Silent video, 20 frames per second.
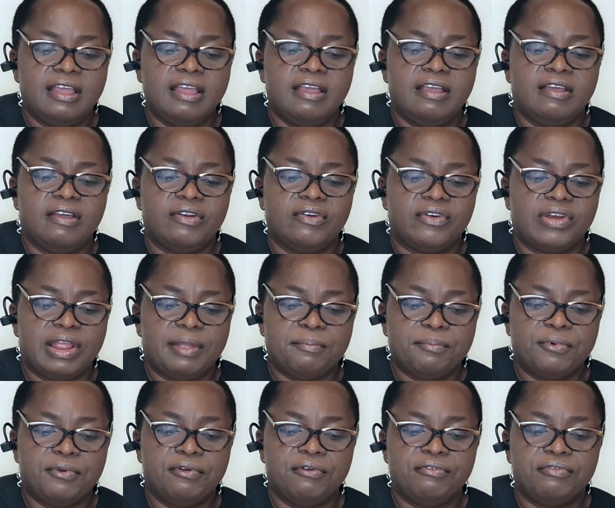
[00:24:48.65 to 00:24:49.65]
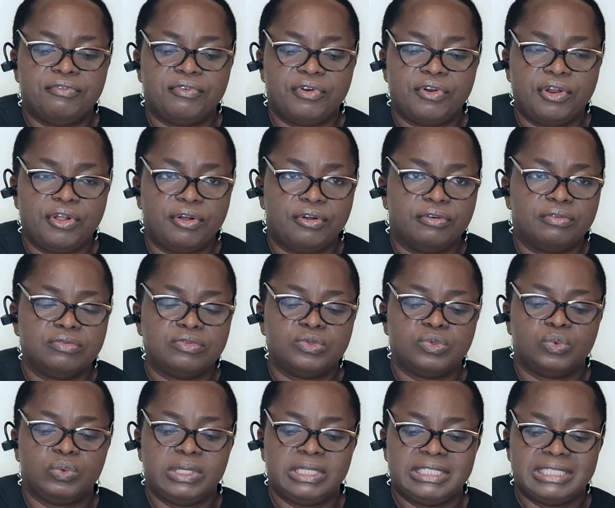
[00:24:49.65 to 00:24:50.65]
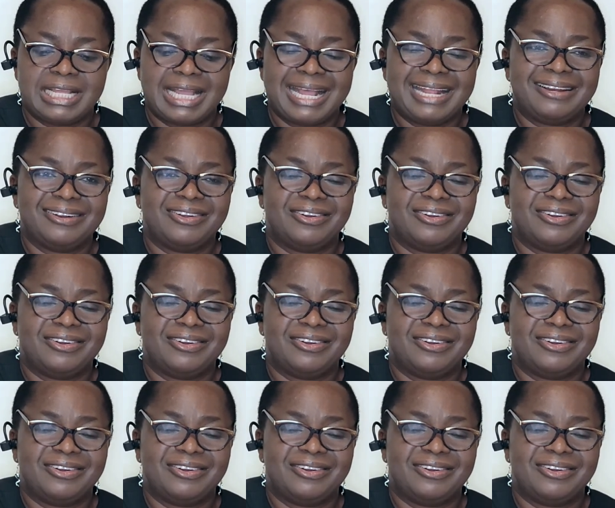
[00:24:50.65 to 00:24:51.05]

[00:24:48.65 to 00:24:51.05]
Remove gloves without